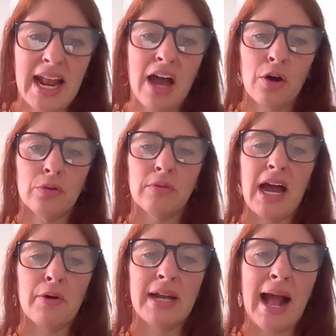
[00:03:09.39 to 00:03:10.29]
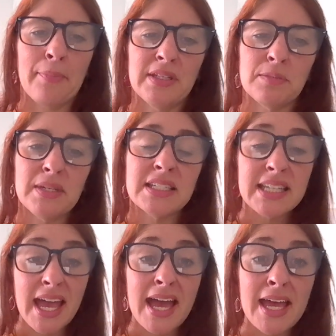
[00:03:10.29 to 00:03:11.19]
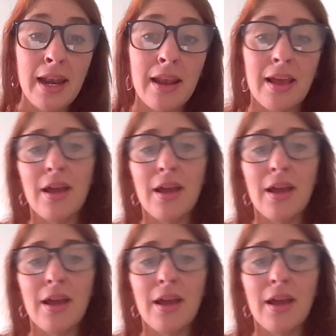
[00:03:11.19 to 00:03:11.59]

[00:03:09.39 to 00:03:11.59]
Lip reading: how it happens because again,